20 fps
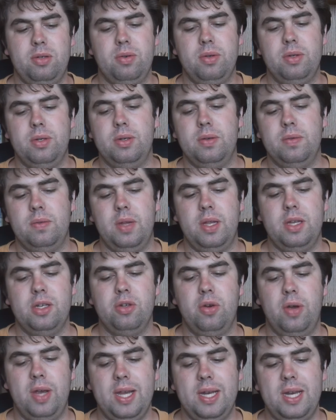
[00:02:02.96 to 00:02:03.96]
to
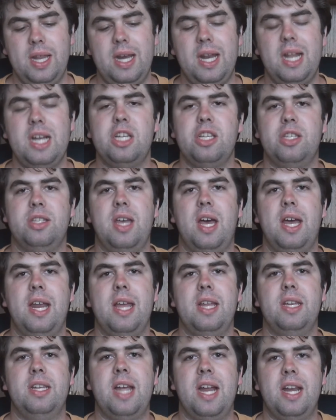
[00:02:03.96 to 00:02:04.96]
enjoy it. And I just thought
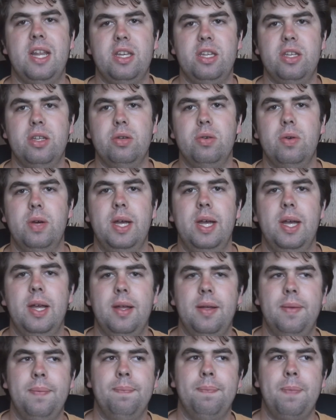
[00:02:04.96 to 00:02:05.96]
I'd kind of do
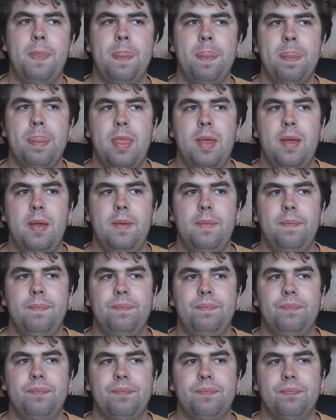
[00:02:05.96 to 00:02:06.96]
a
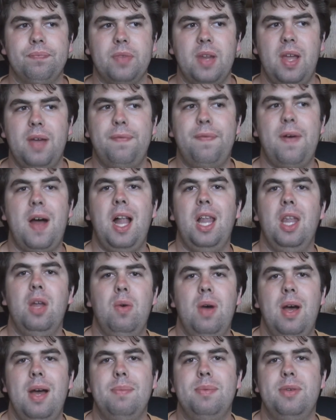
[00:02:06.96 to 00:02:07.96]

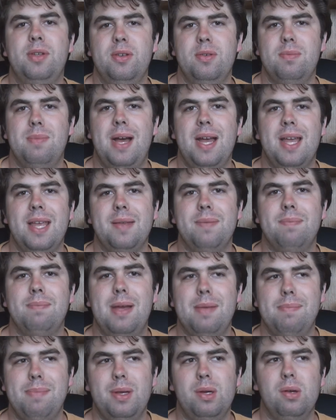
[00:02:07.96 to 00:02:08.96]
follow-up to my
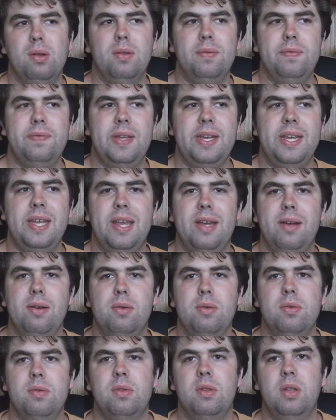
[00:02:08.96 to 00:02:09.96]
big old
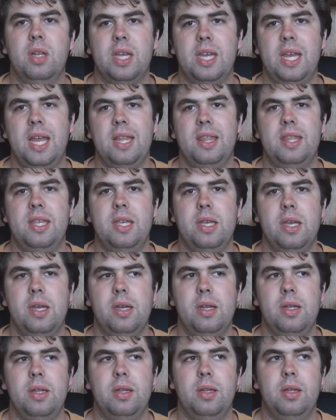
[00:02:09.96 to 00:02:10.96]
video looking at
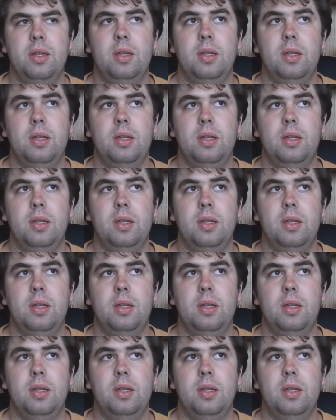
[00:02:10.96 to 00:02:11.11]
the